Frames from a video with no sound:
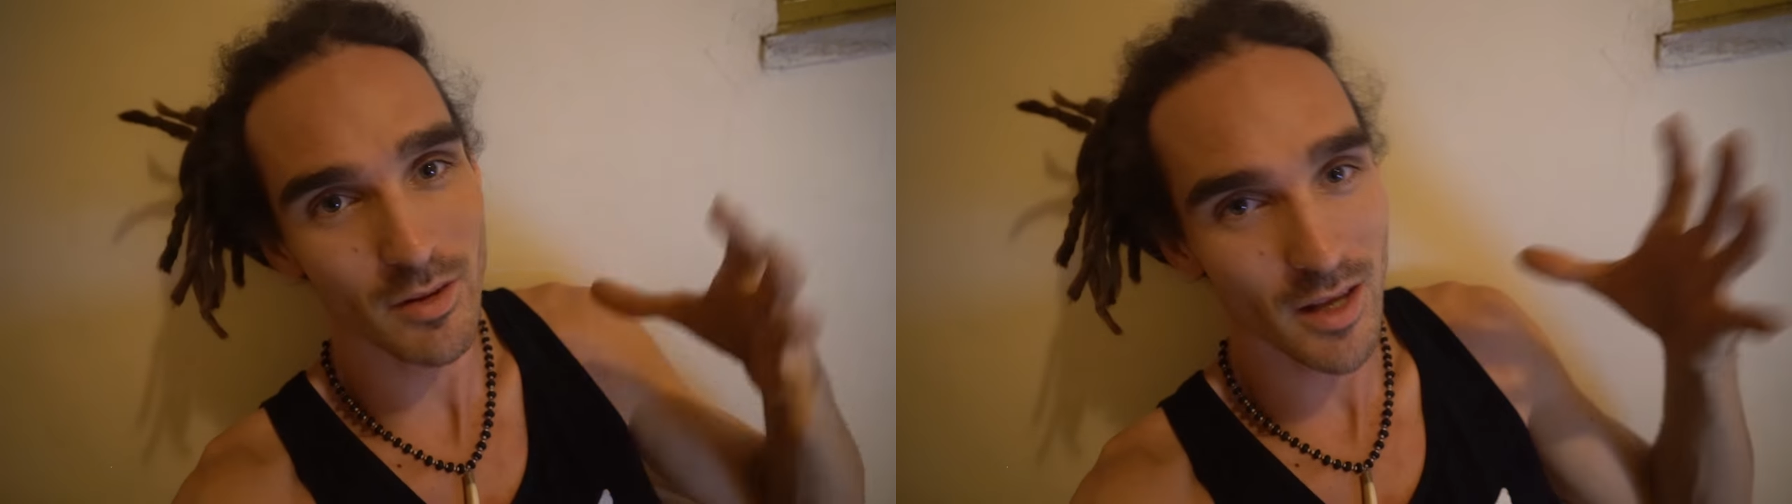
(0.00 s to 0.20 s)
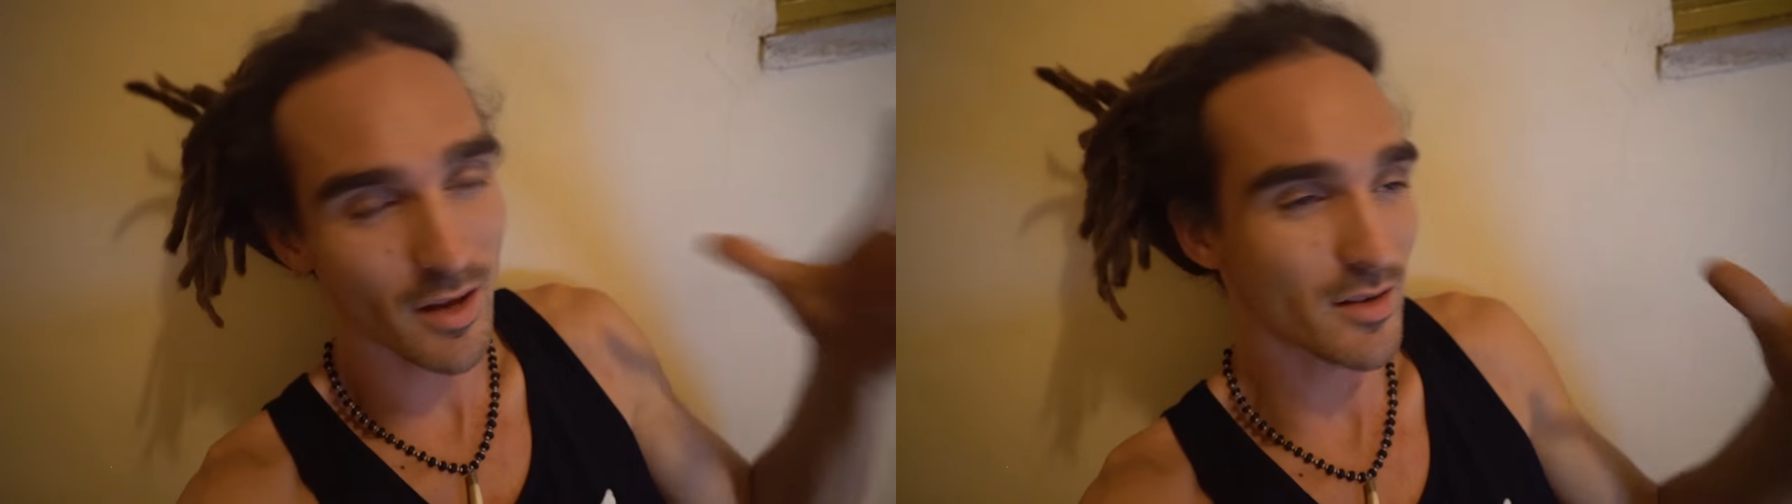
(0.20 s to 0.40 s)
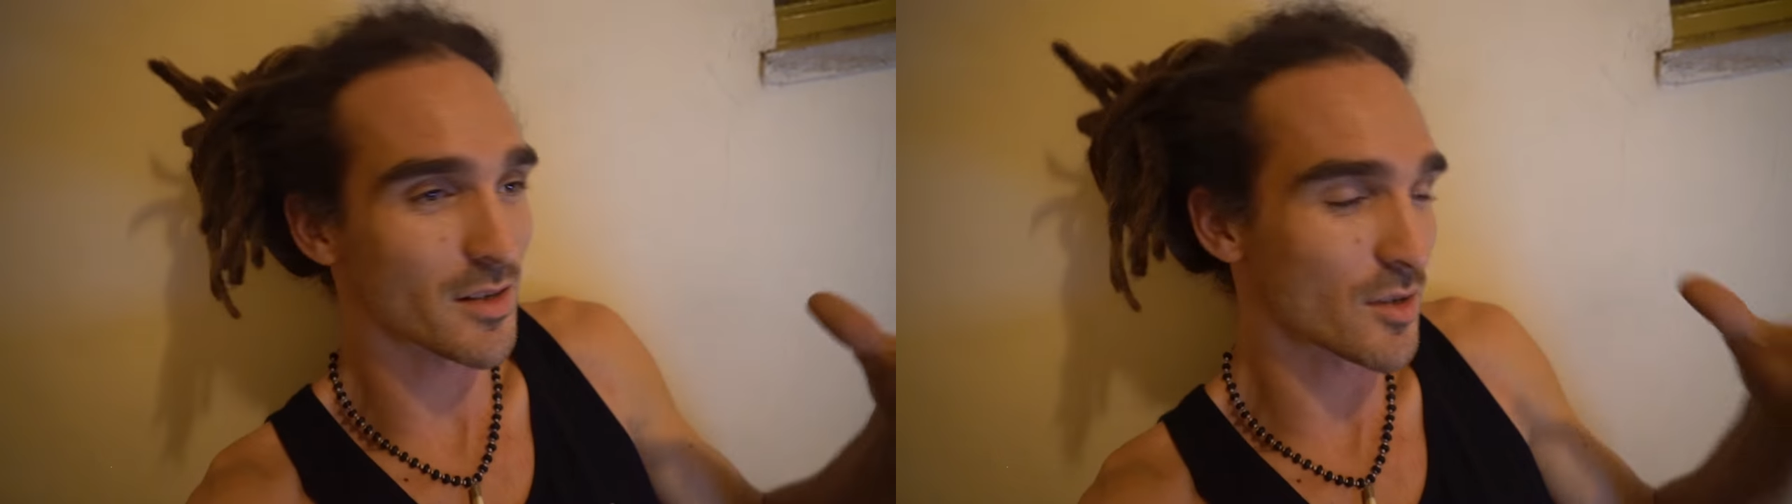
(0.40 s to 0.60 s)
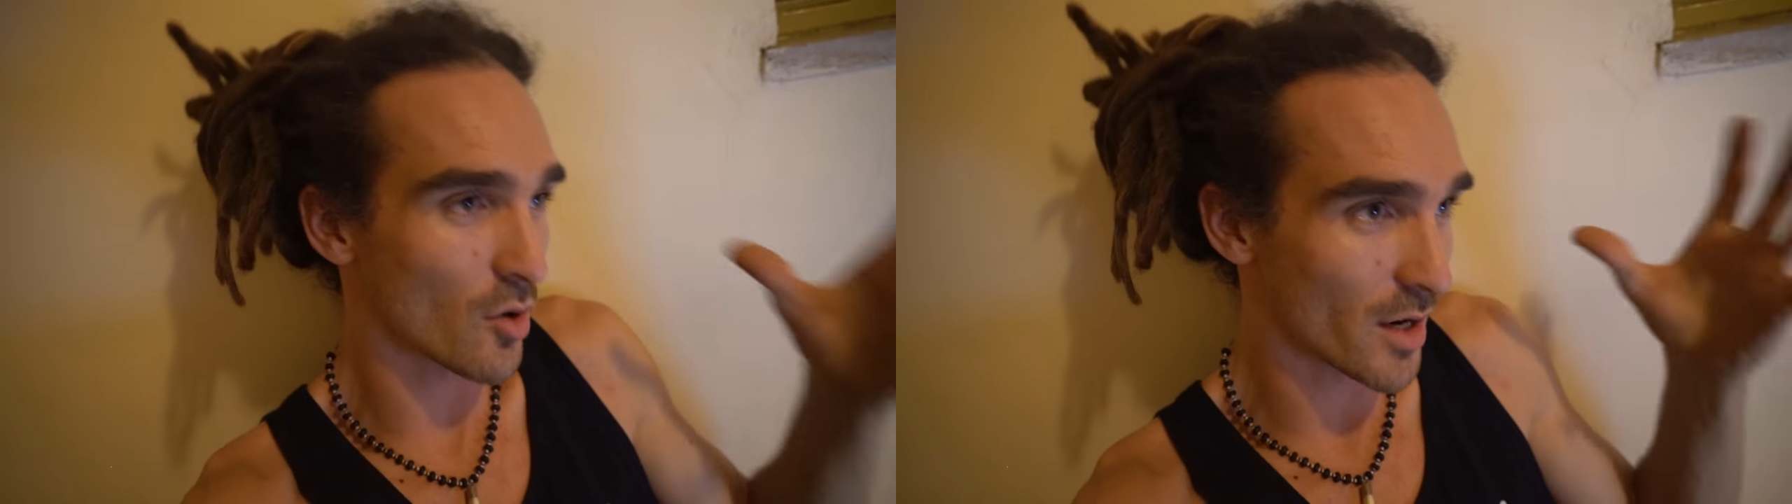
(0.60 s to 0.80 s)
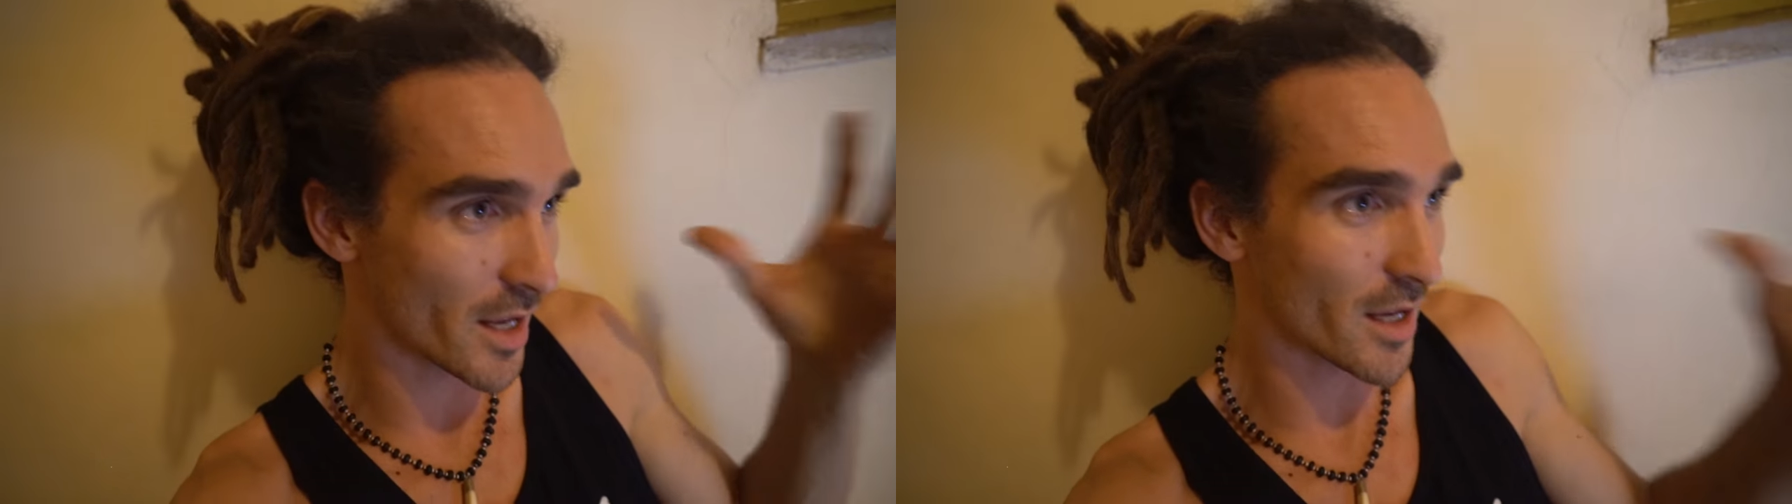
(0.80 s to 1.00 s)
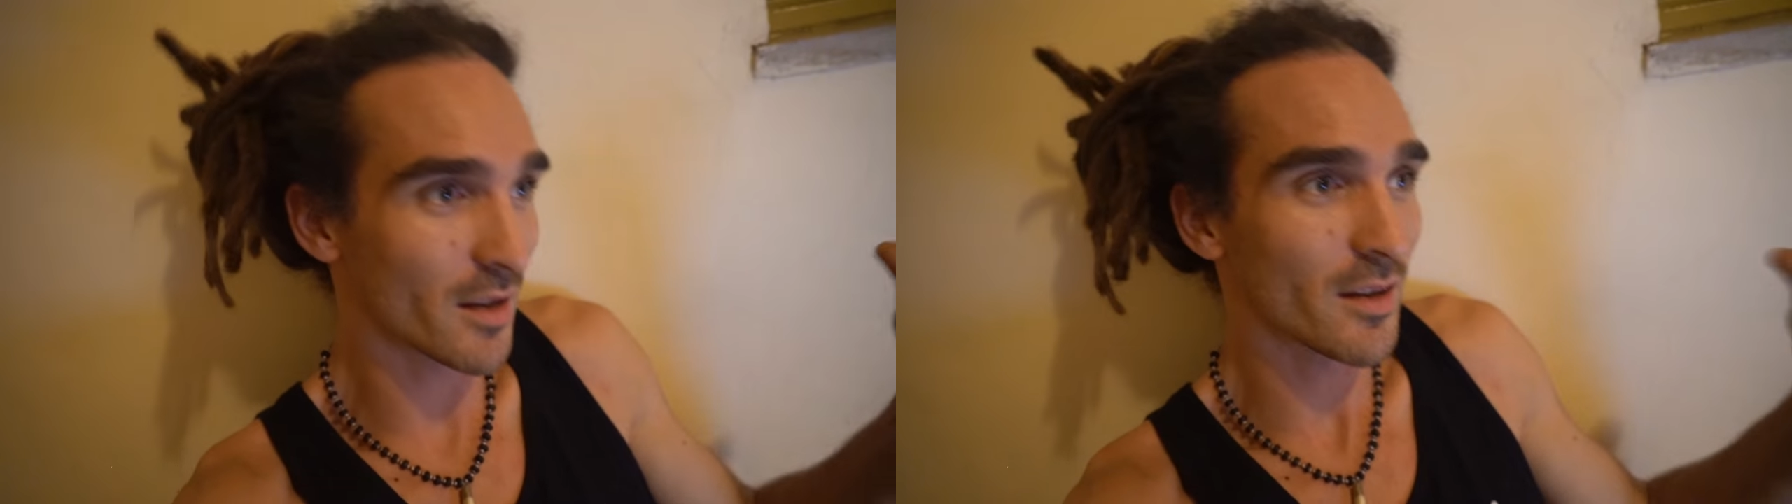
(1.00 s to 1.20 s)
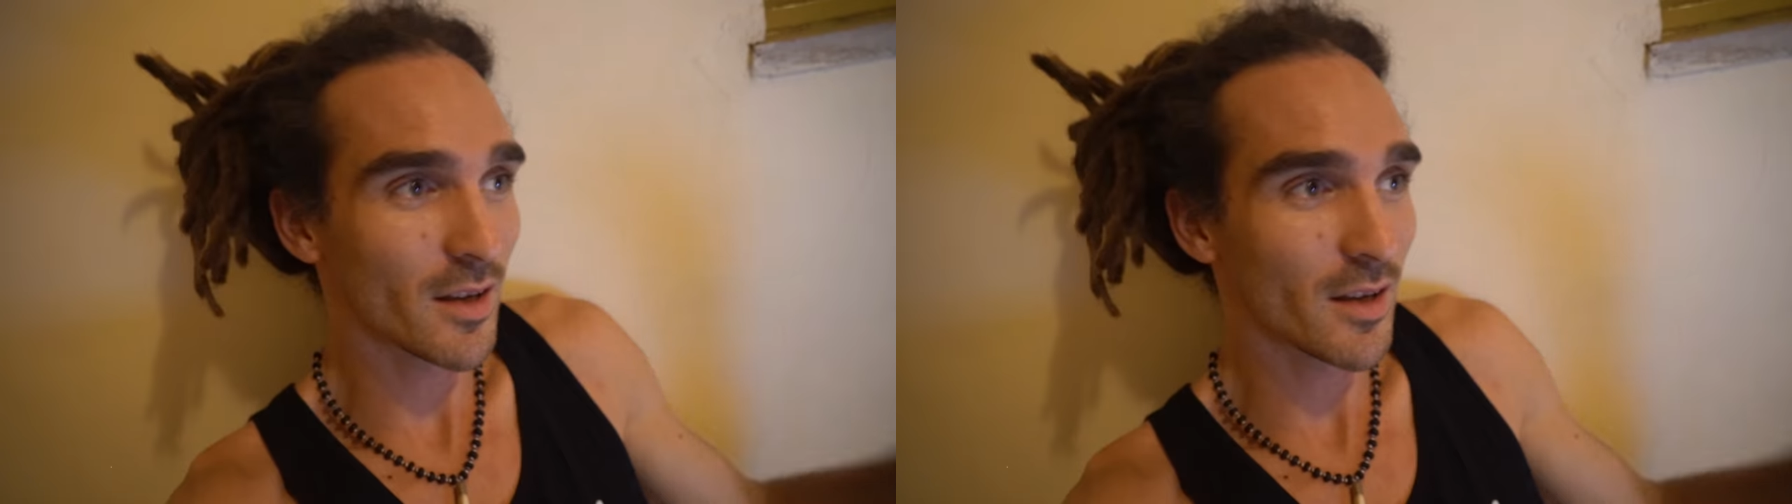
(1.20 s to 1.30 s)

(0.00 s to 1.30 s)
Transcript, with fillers: and the others are joining.